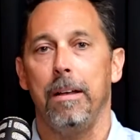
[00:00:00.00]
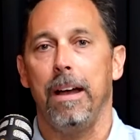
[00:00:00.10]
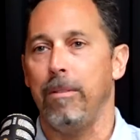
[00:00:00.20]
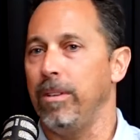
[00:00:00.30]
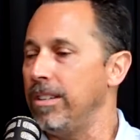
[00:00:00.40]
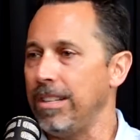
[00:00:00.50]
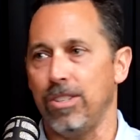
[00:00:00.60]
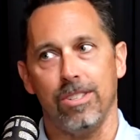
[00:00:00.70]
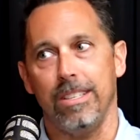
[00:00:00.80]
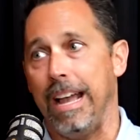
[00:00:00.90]
I realized that's
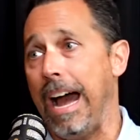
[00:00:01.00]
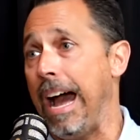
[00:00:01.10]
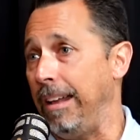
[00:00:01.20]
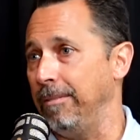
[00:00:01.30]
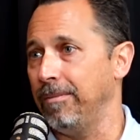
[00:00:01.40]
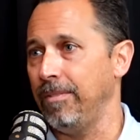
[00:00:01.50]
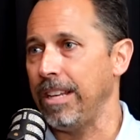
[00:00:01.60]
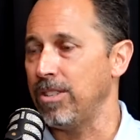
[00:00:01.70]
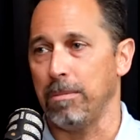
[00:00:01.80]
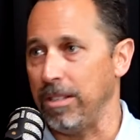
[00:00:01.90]
just
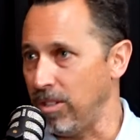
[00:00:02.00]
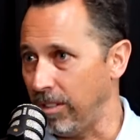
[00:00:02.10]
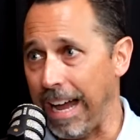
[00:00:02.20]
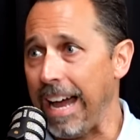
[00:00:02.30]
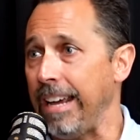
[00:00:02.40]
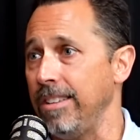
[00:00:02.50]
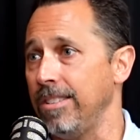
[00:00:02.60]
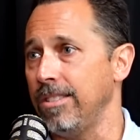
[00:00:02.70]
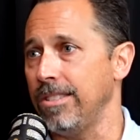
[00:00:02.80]
a bunch of lies.